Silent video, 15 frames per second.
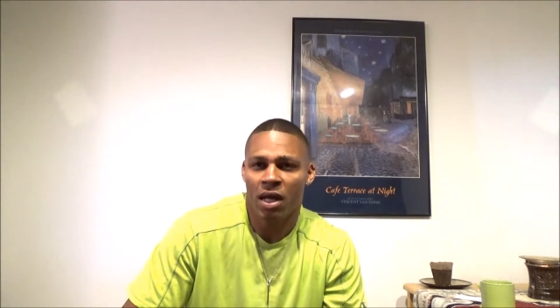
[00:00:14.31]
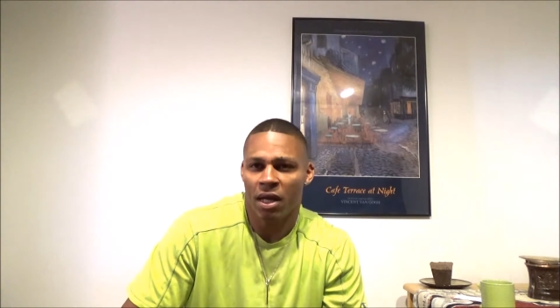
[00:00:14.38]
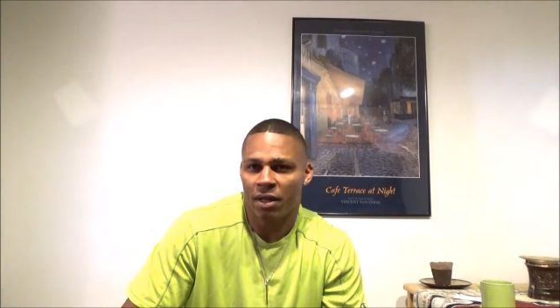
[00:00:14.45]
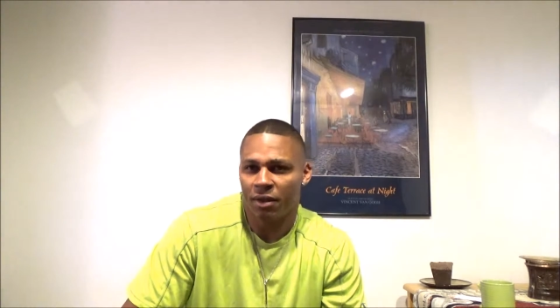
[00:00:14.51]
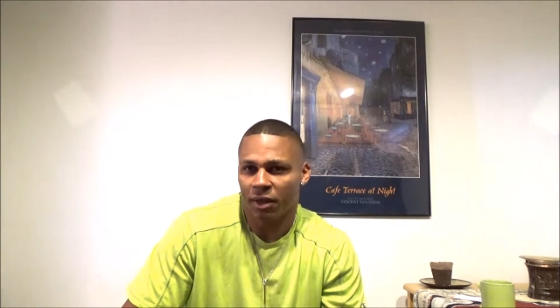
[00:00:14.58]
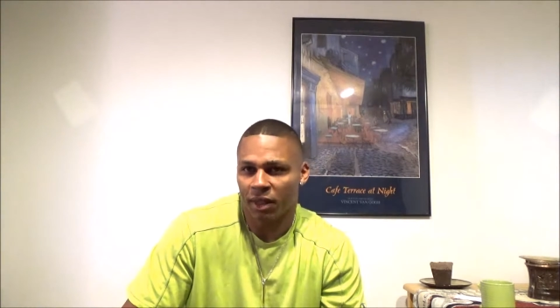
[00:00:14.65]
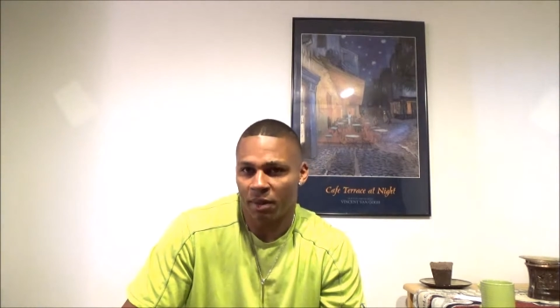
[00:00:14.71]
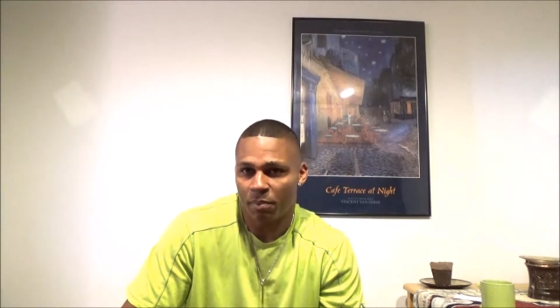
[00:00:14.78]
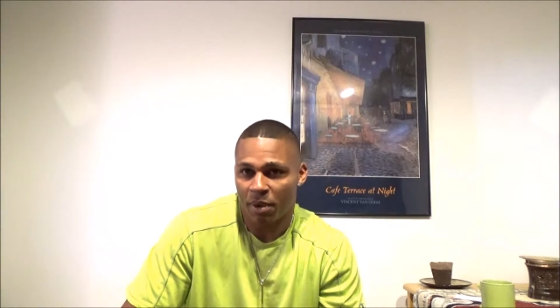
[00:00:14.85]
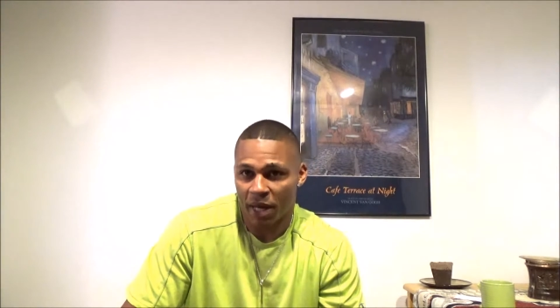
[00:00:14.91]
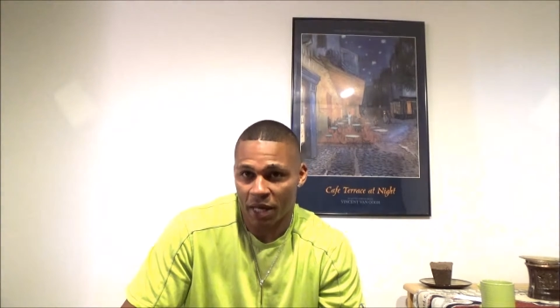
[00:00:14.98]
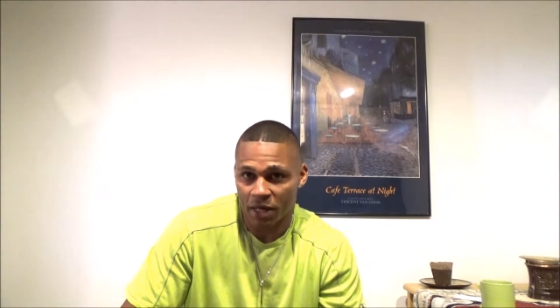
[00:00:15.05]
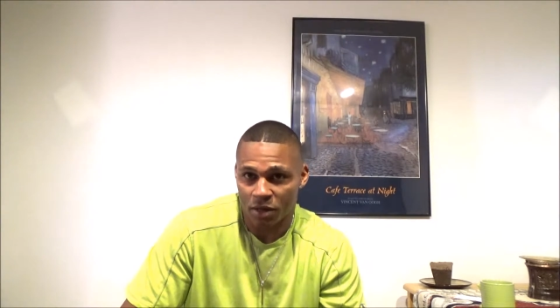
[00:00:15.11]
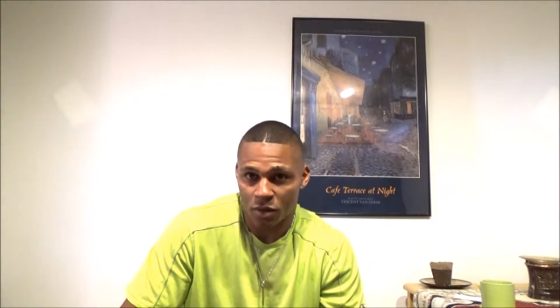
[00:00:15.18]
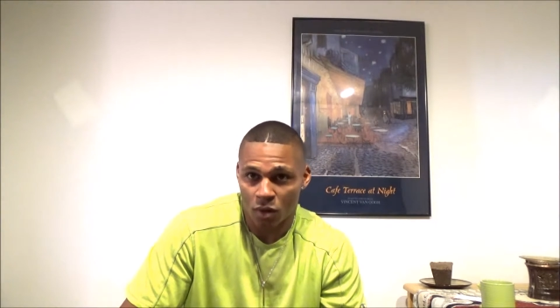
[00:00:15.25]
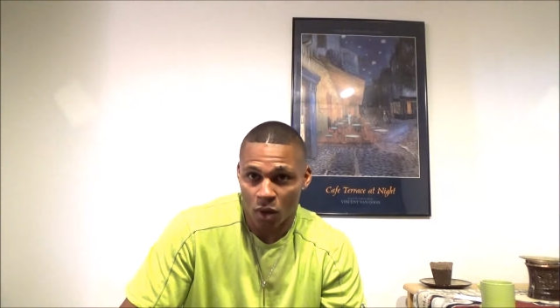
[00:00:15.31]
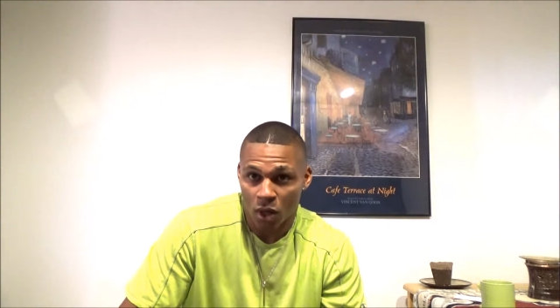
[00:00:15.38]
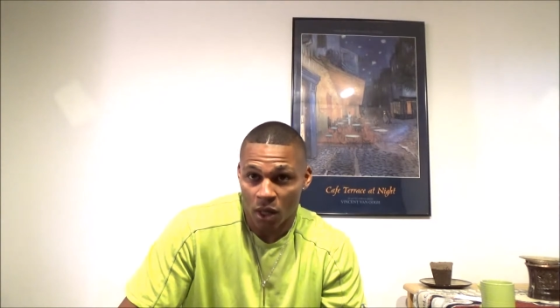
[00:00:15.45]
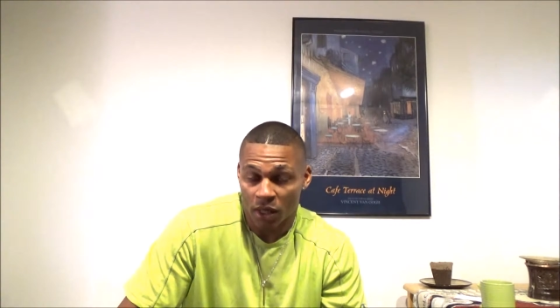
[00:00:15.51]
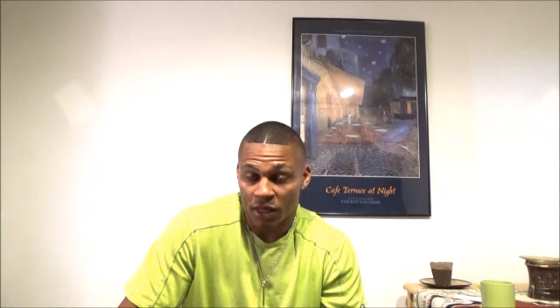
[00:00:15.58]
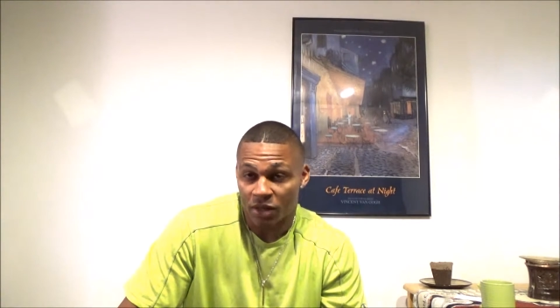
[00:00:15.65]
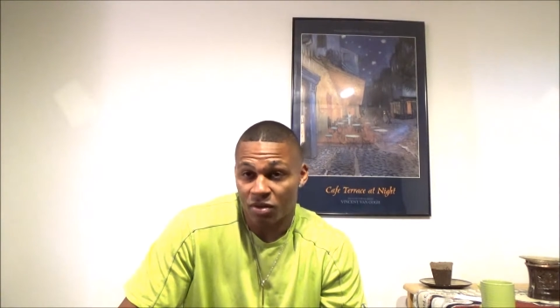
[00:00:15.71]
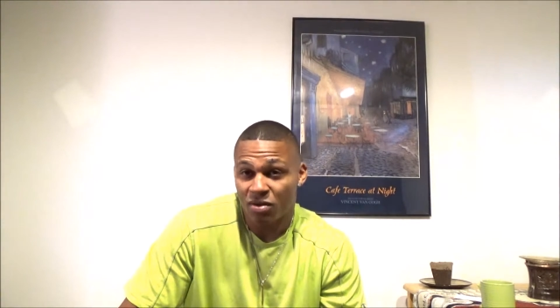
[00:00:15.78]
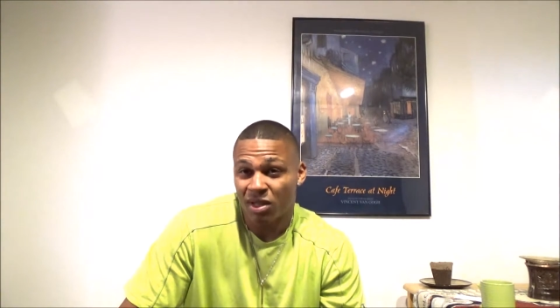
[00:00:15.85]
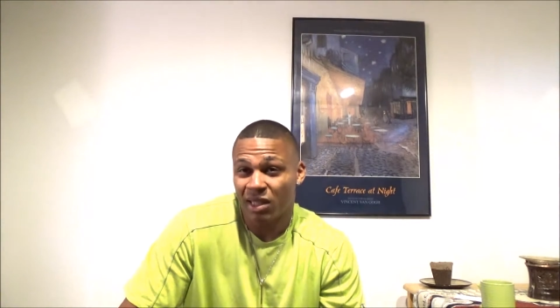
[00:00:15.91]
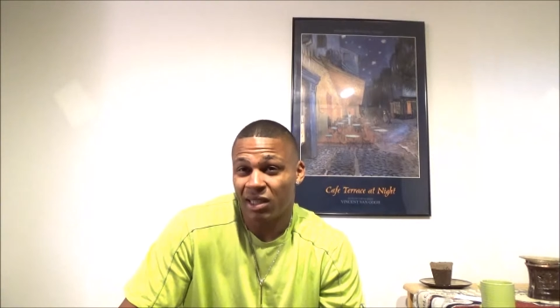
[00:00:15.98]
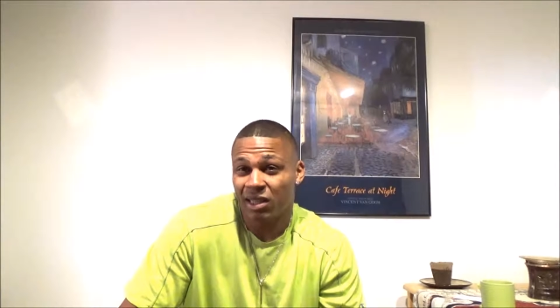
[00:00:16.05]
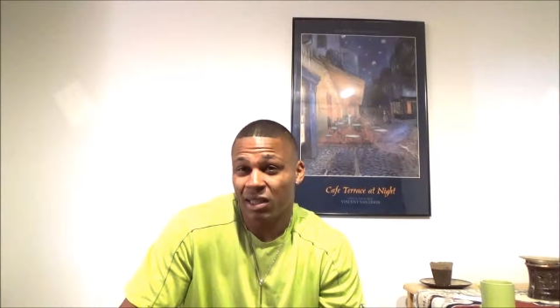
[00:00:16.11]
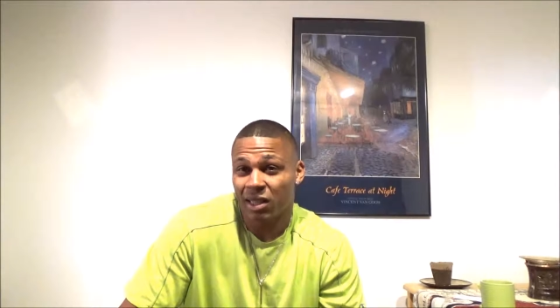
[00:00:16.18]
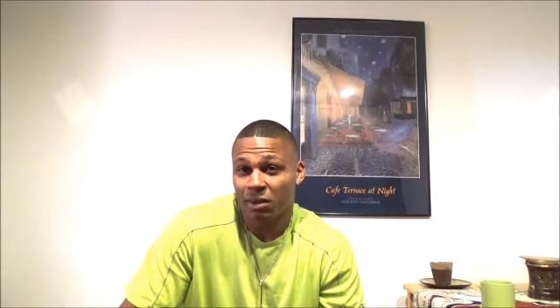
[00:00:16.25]
and they're going to pay you. Now you can
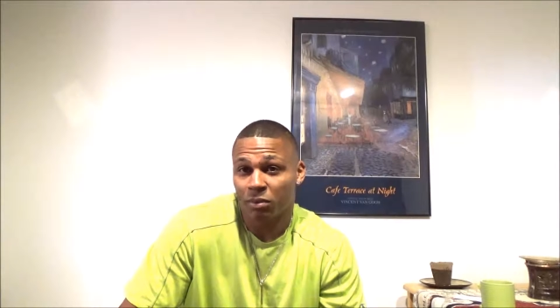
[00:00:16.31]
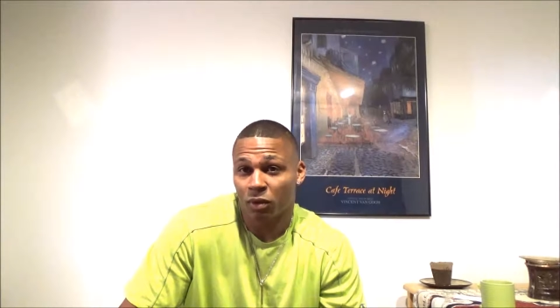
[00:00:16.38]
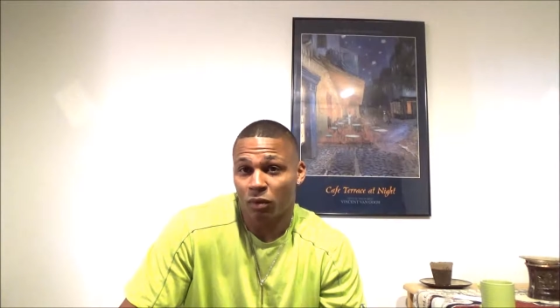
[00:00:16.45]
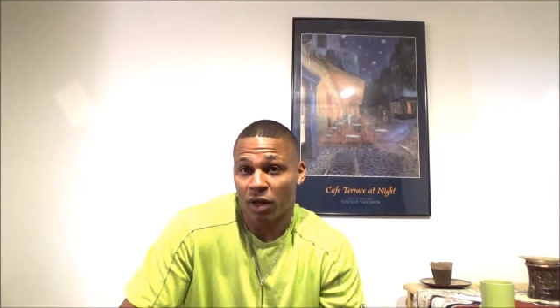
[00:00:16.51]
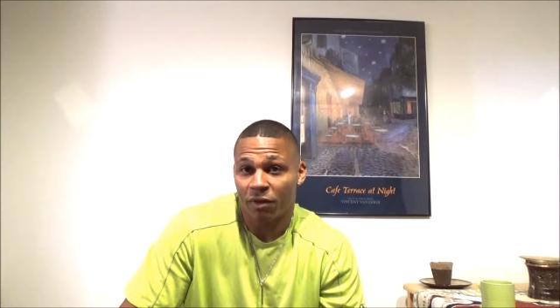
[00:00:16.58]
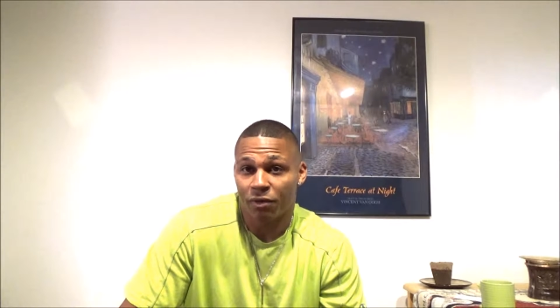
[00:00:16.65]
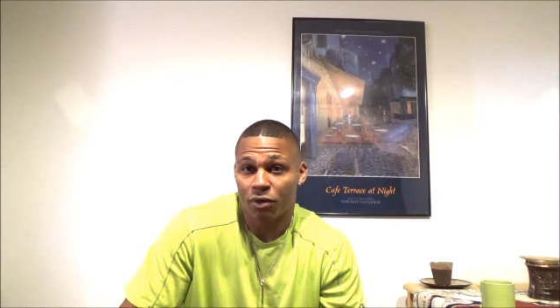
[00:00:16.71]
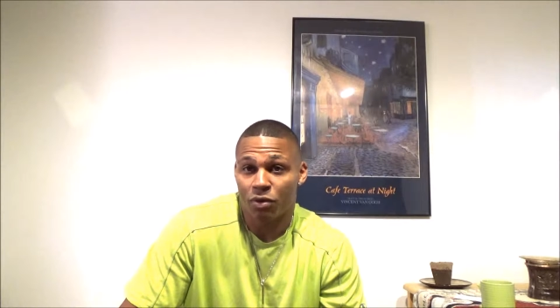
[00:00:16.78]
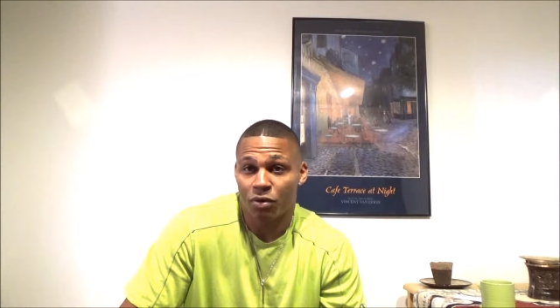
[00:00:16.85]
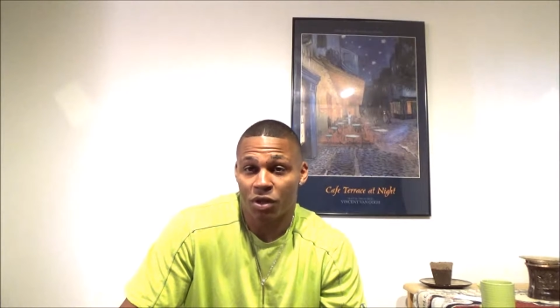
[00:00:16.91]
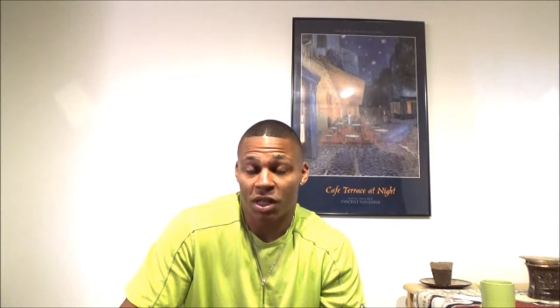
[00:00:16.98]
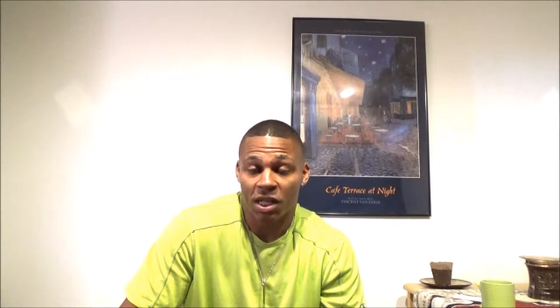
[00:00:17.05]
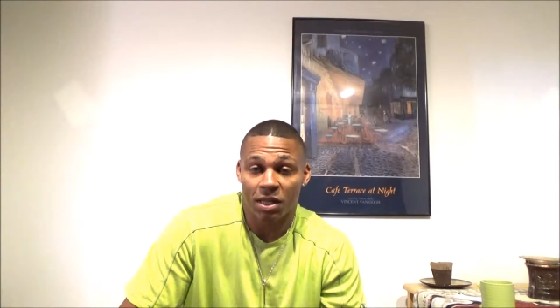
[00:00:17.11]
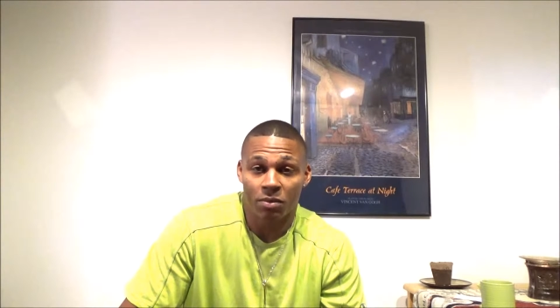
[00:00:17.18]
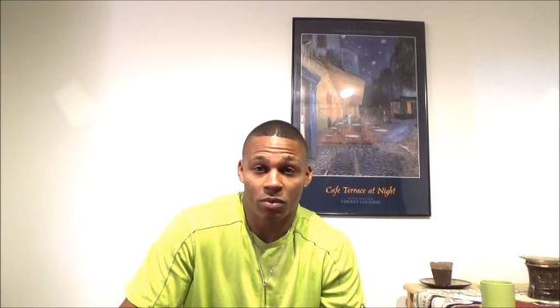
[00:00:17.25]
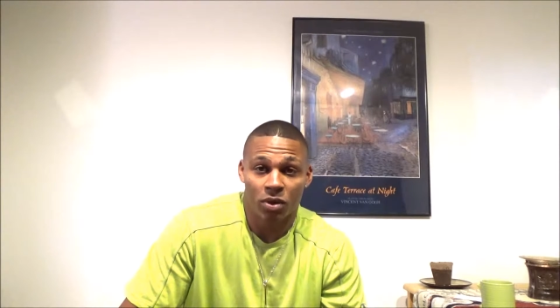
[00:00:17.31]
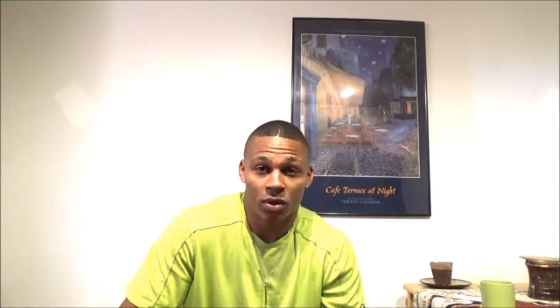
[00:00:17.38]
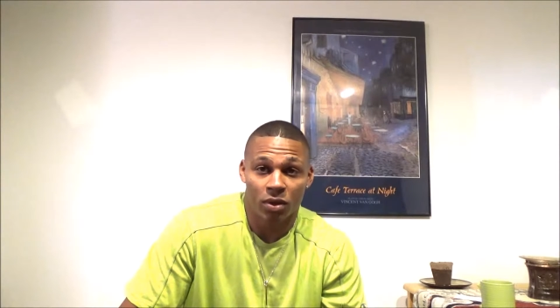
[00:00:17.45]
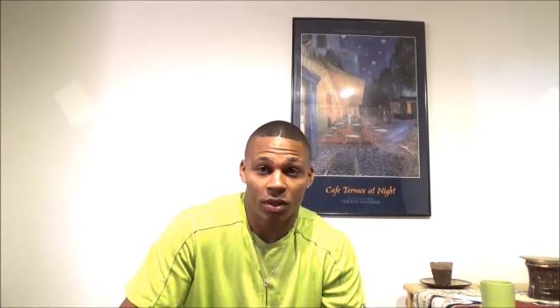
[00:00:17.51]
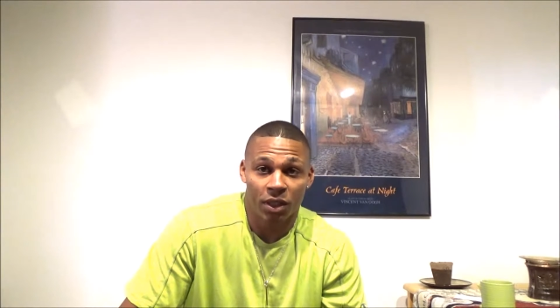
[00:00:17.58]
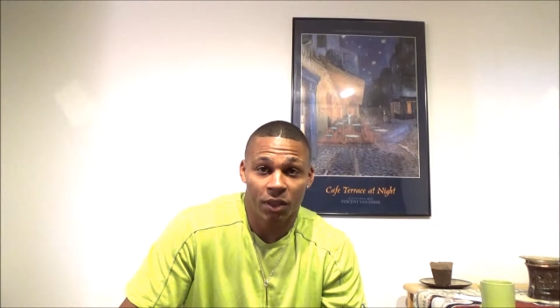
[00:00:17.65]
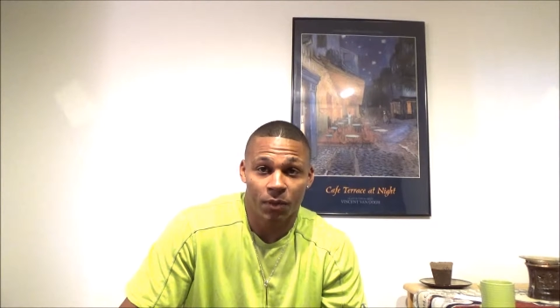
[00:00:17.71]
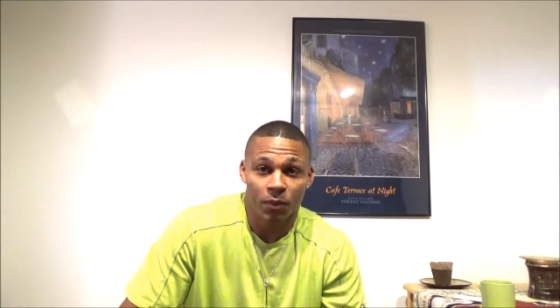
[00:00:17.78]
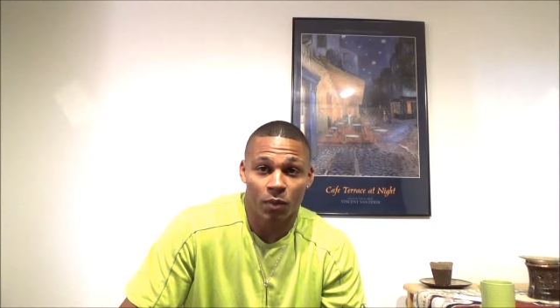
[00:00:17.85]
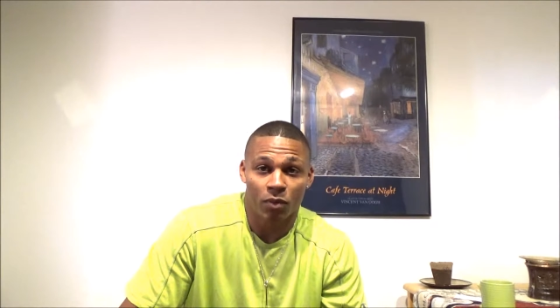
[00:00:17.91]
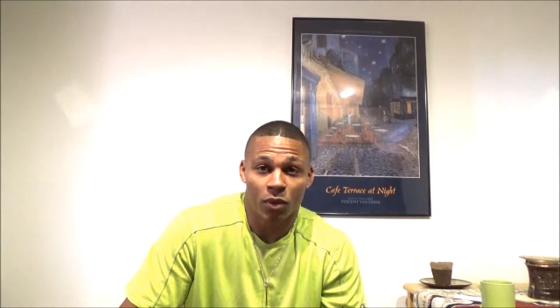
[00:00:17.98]
look up the revenue schemes on it.